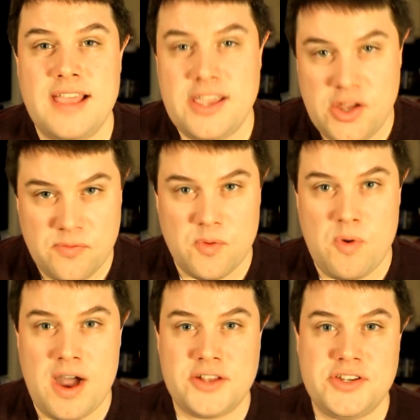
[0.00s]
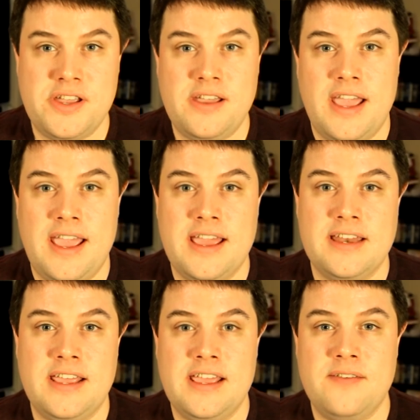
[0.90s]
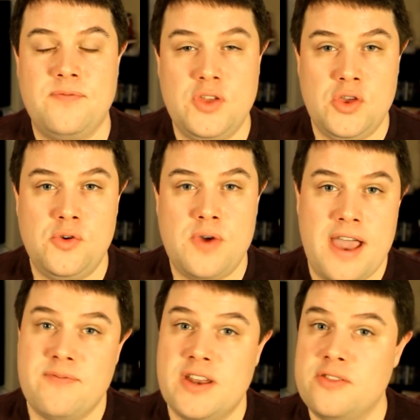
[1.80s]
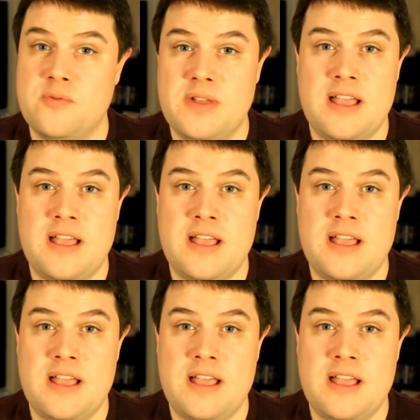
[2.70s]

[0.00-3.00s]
Thank you for watching, and if you have another